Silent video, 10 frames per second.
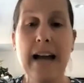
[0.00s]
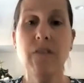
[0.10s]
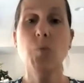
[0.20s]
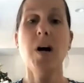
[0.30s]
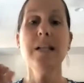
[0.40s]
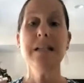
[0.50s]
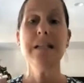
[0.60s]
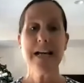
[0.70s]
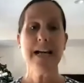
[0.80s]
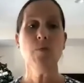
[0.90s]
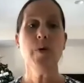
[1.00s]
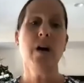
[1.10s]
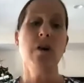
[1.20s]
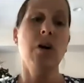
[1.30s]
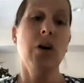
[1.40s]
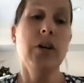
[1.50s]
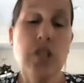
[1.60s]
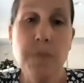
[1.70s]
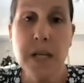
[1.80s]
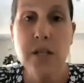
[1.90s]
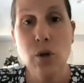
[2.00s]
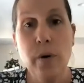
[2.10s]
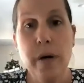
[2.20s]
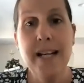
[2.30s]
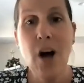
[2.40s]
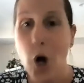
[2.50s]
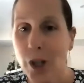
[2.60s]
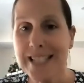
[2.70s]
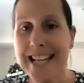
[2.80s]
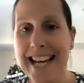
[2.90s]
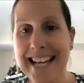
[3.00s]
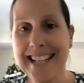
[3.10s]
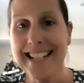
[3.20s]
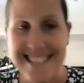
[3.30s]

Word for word: Hey everyone, today we are going to be doing holiday